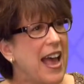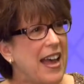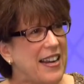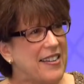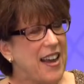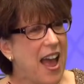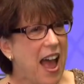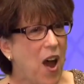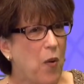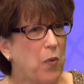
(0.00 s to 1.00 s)
and
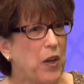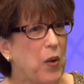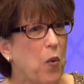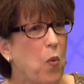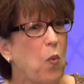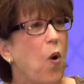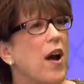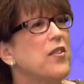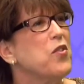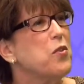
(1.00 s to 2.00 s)
how we
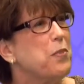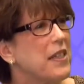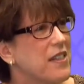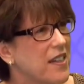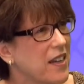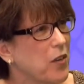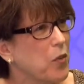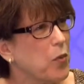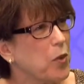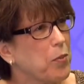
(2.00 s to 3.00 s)
want to be seen in
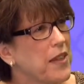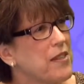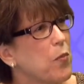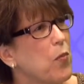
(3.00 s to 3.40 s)
the workplace,